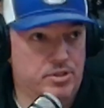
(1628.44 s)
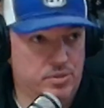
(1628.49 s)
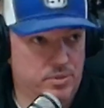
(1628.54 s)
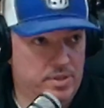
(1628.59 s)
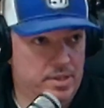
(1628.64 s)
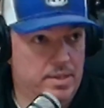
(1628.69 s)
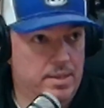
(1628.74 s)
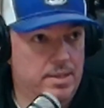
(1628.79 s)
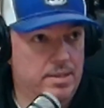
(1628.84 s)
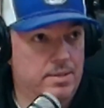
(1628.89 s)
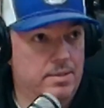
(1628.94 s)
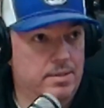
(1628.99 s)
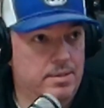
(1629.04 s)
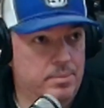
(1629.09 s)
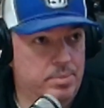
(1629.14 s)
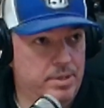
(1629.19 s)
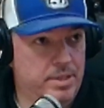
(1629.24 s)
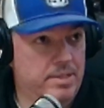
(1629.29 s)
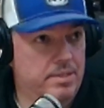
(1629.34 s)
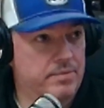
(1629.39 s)
opportunity
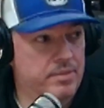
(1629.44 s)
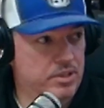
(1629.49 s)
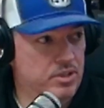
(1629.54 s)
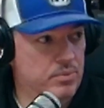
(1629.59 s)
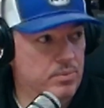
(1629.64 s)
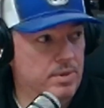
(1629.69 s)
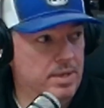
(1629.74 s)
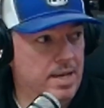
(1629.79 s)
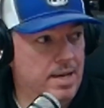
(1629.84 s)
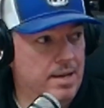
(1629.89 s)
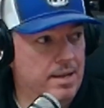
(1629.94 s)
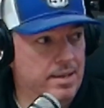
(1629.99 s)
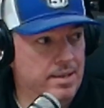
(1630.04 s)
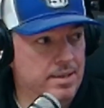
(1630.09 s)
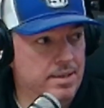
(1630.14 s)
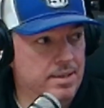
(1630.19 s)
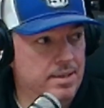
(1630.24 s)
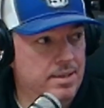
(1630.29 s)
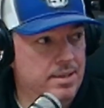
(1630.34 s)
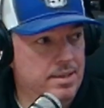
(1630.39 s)
to play Division One
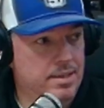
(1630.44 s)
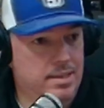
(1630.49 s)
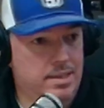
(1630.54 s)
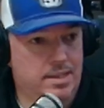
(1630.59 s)
hockey?